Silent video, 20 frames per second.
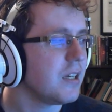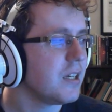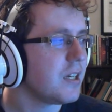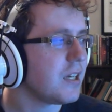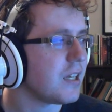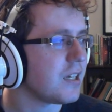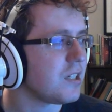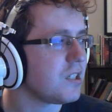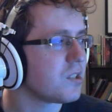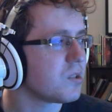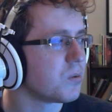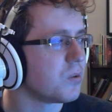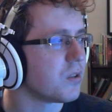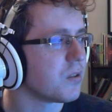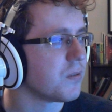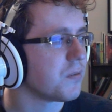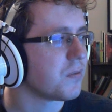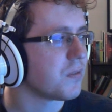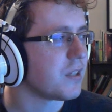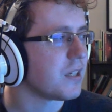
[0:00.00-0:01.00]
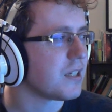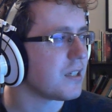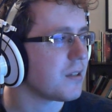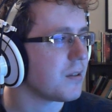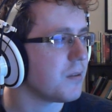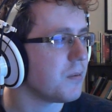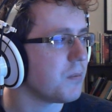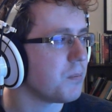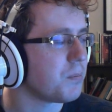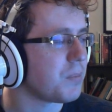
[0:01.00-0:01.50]
any sort of, like,
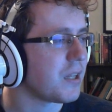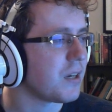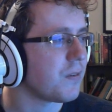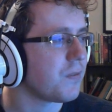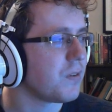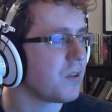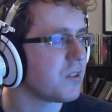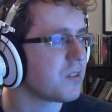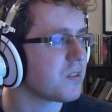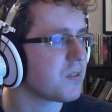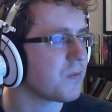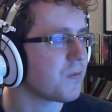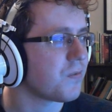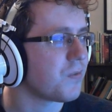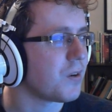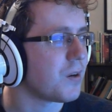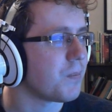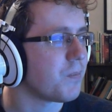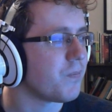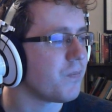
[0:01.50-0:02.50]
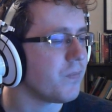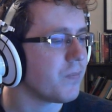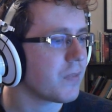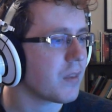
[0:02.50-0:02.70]
benefits from